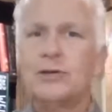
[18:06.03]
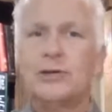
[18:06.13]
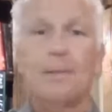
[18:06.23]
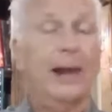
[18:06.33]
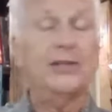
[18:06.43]

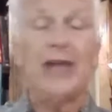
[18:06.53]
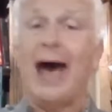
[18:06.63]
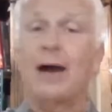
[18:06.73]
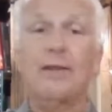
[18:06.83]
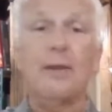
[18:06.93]
It's a place
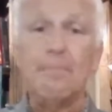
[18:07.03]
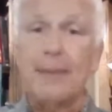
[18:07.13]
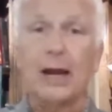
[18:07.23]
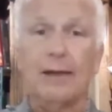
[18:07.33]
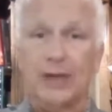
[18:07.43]
out in the
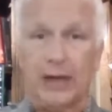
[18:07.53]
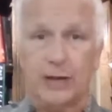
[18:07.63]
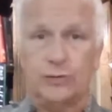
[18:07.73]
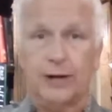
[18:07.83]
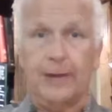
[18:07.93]
middle of the
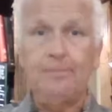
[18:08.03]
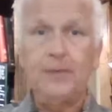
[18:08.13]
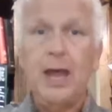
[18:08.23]
country.